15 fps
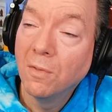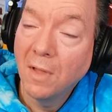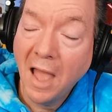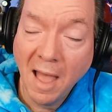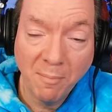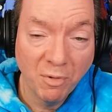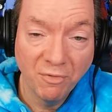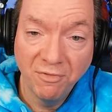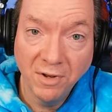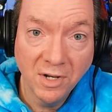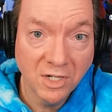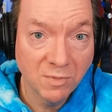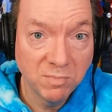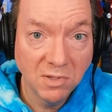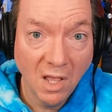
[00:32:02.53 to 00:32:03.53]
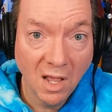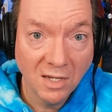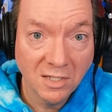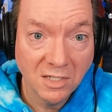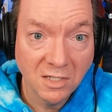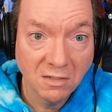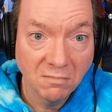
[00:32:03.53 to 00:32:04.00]
Apple Fitness
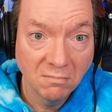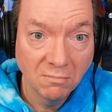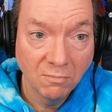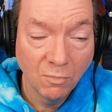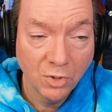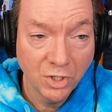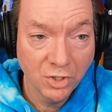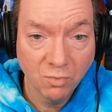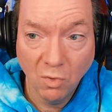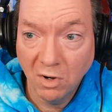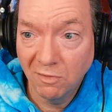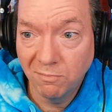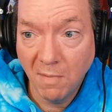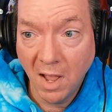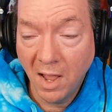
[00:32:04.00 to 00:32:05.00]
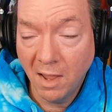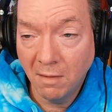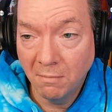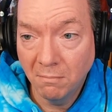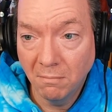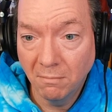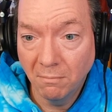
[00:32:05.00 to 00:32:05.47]
Plus, which is one of
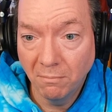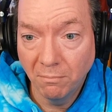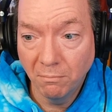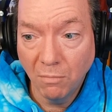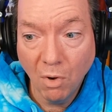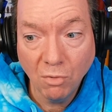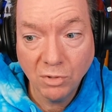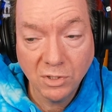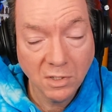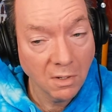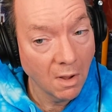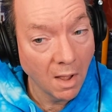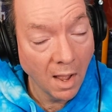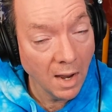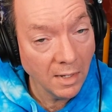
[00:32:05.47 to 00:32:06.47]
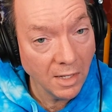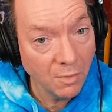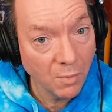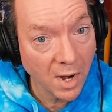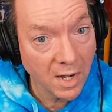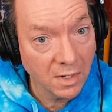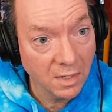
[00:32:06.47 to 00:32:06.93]
my most highly
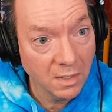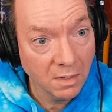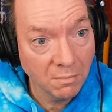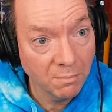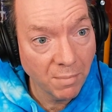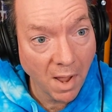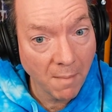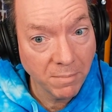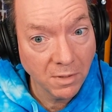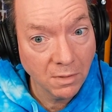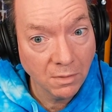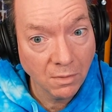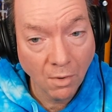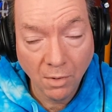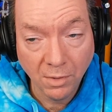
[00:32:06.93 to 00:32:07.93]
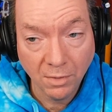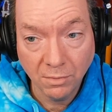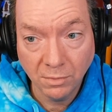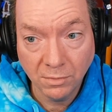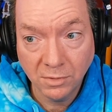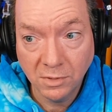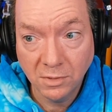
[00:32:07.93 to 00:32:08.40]
rated and popular
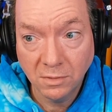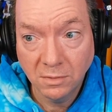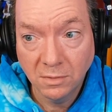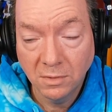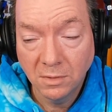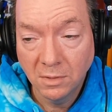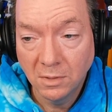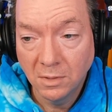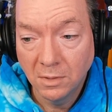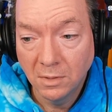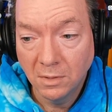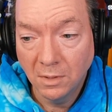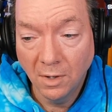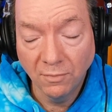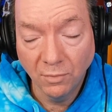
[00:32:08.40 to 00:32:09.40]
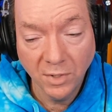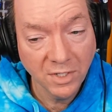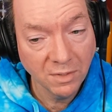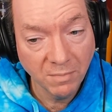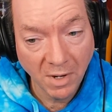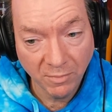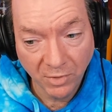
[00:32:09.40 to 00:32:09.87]
articles of
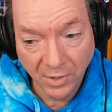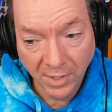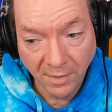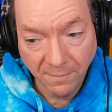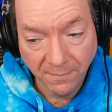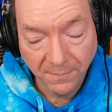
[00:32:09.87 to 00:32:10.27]
recent memory,